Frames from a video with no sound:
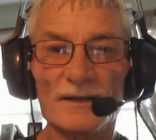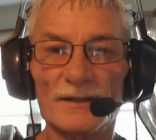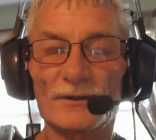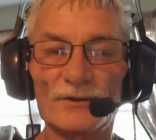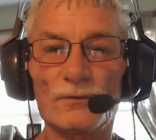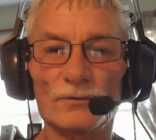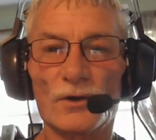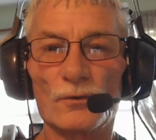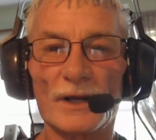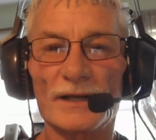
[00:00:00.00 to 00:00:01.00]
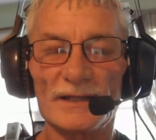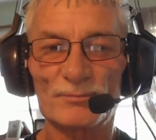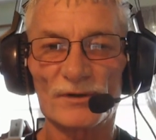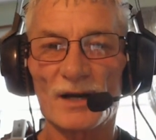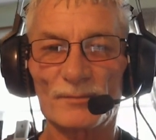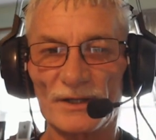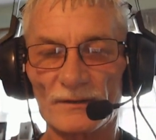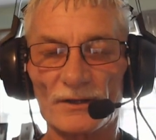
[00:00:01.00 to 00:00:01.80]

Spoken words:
you don't own any property in there.